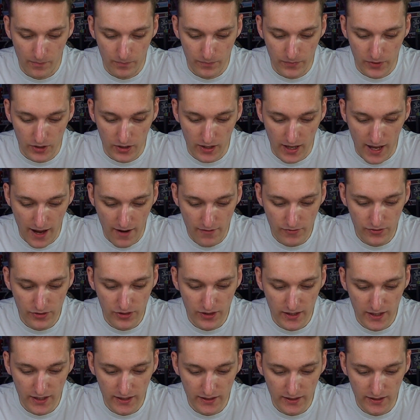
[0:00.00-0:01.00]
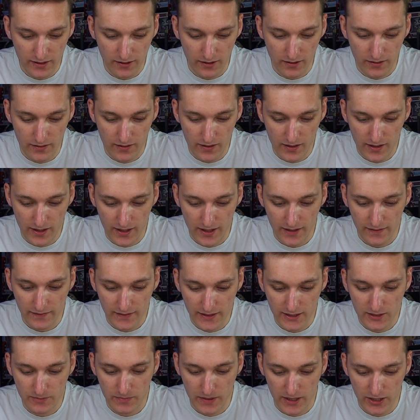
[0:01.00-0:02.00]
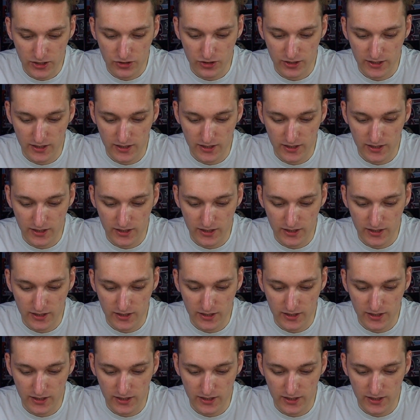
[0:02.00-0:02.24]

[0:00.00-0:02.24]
but everything in this picture